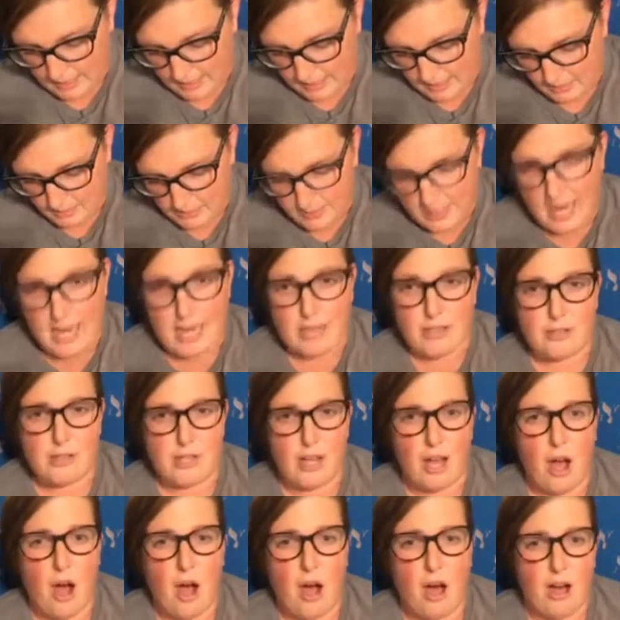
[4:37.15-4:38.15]
This was
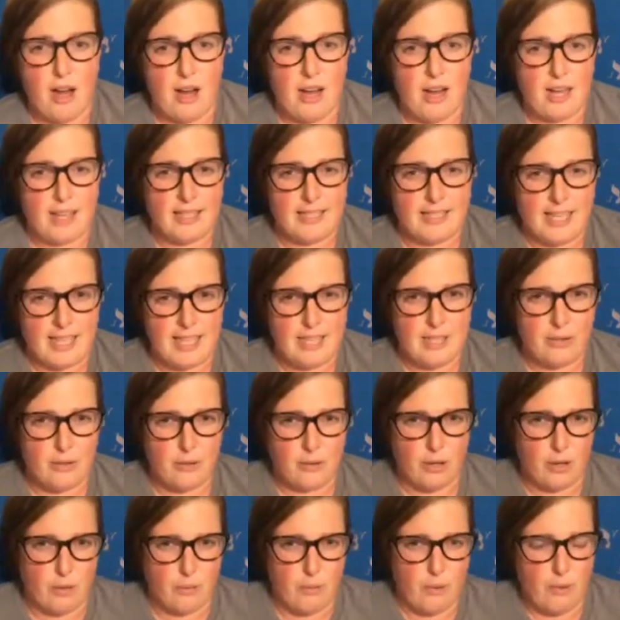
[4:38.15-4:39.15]
actually on a
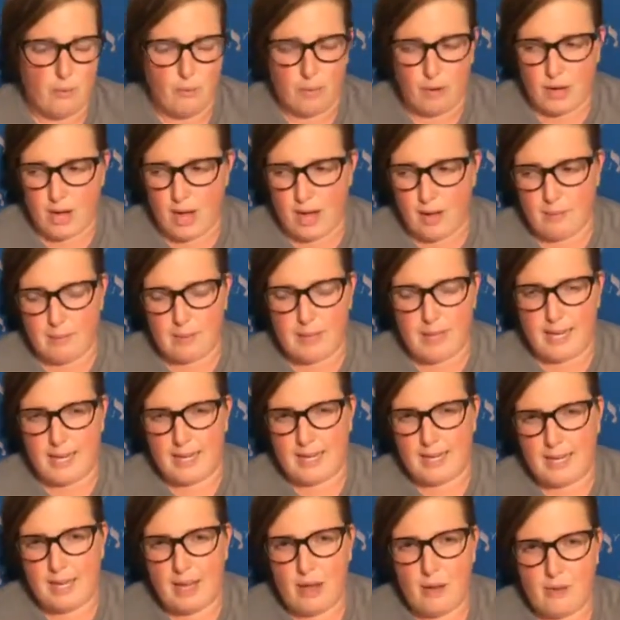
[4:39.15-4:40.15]
detour. We were not
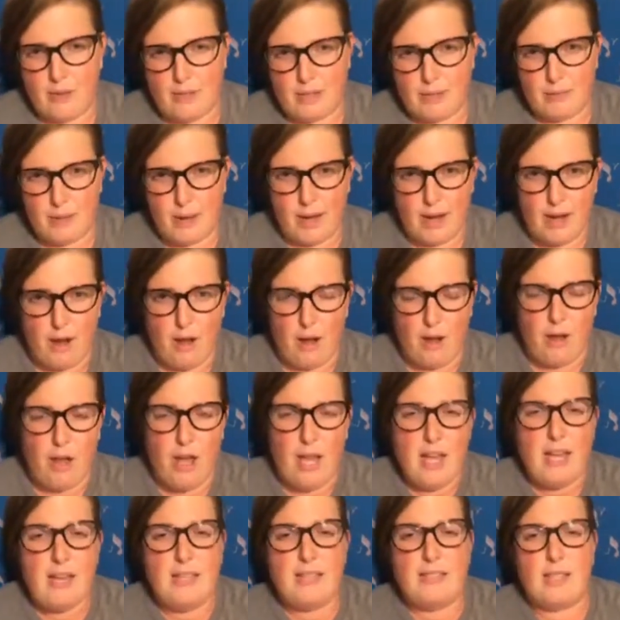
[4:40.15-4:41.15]
planning to go this way at all.
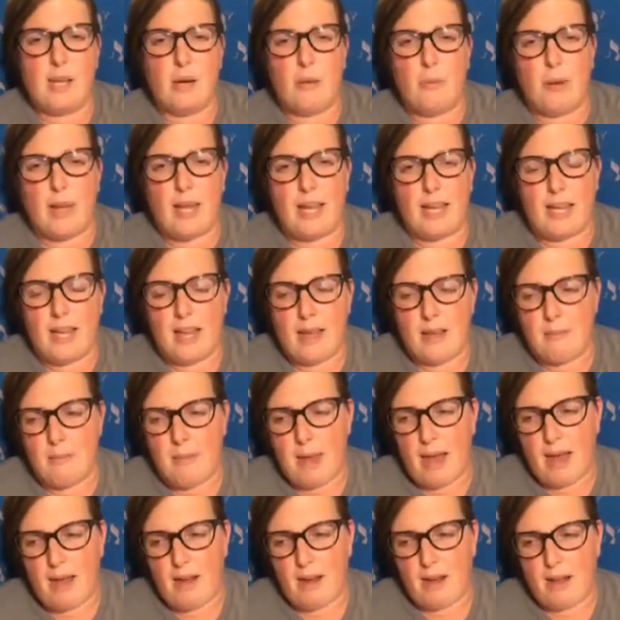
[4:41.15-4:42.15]
So we had
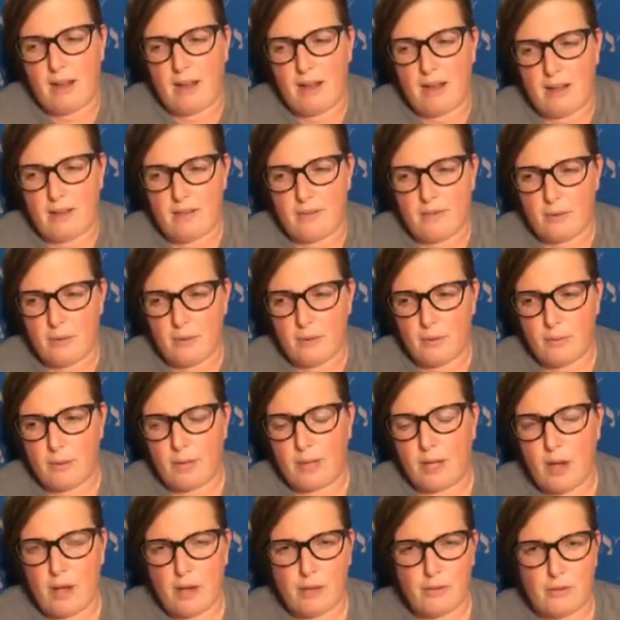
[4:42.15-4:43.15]
we'd
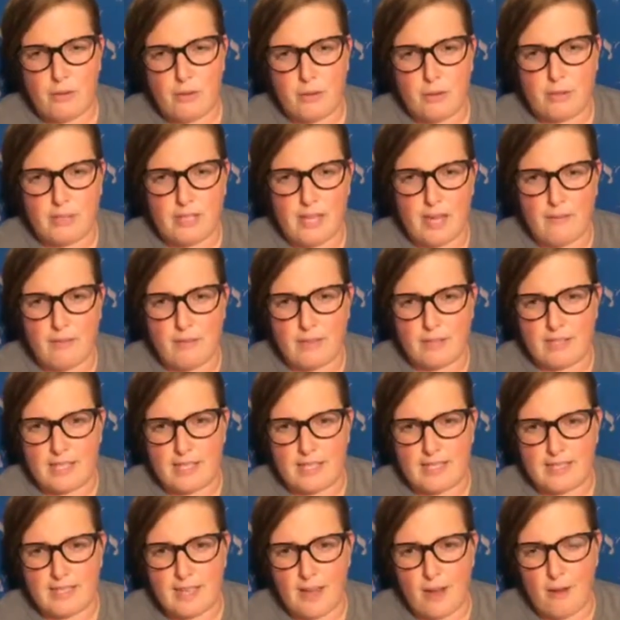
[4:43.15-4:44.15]
gone through San
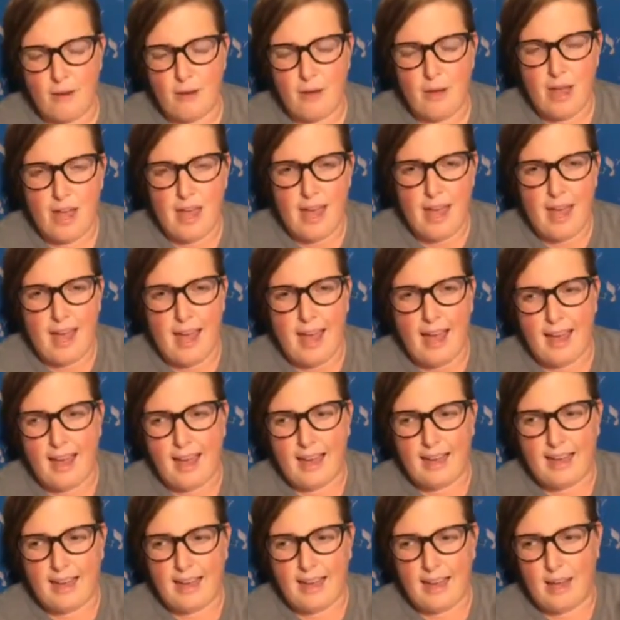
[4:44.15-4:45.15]
Francisco,
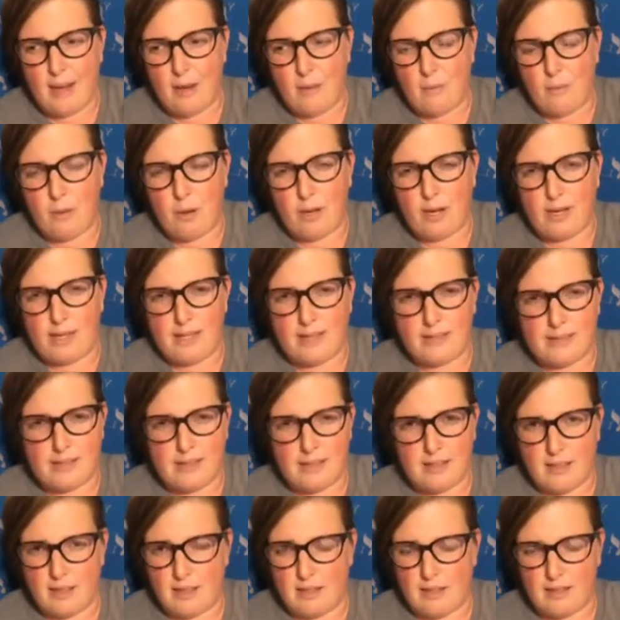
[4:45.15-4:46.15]
and it was,
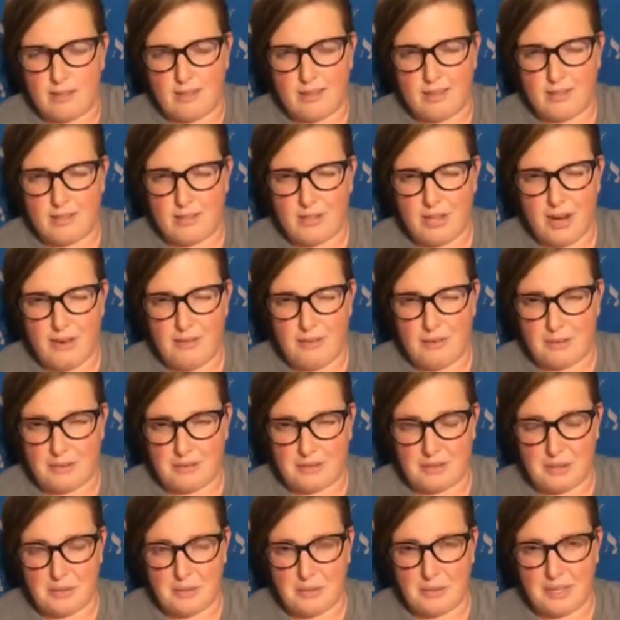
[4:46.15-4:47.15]
traffic
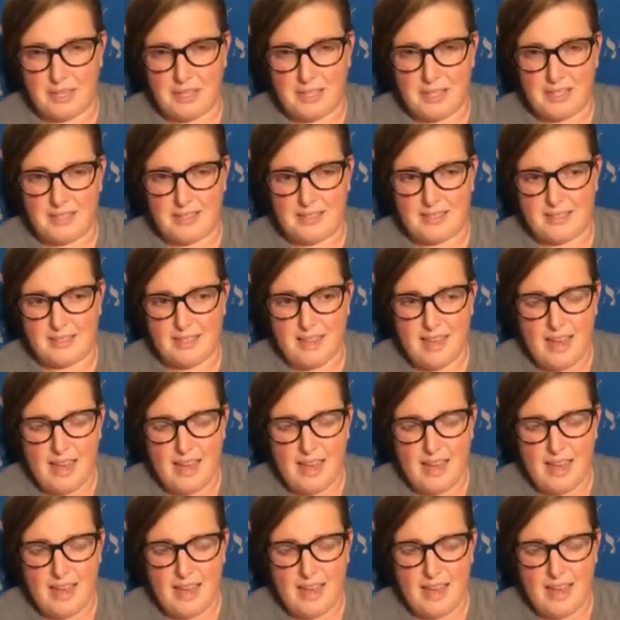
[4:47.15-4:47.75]
was horrendous.